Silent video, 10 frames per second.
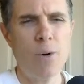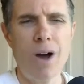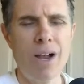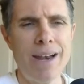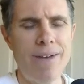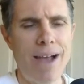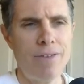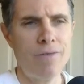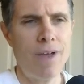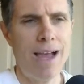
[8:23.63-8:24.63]
So I'll kind of have
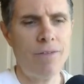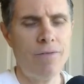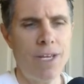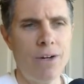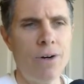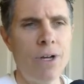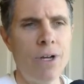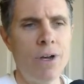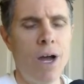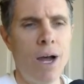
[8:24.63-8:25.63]
a have a feel,
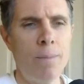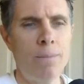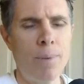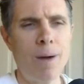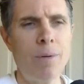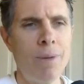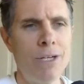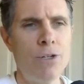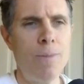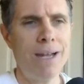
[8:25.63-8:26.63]
um, probably
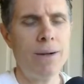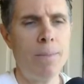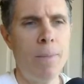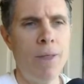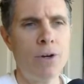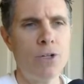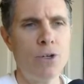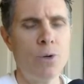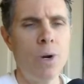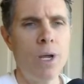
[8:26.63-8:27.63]
in about a month or
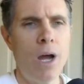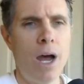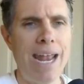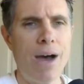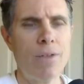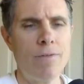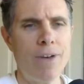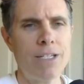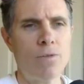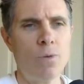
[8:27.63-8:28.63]
two, on how the
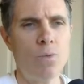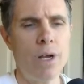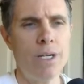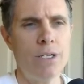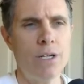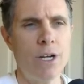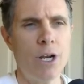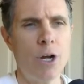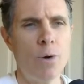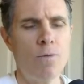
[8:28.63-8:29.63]
festival run is going to
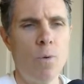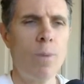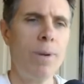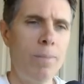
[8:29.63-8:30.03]
go for me.